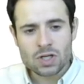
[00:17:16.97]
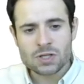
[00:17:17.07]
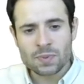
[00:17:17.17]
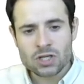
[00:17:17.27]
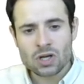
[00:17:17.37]

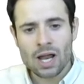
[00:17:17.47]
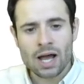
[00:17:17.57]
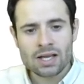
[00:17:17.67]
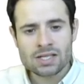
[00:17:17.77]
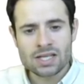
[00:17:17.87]

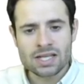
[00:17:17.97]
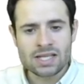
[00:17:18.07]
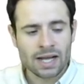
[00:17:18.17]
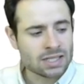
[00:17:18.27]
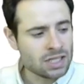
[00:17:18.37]
specialize in
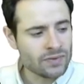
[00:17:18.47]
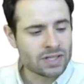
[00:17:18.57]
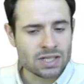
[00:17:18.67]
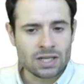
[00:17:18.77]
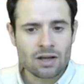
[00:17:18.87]
the
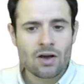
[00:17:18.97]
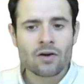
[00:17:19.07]
activity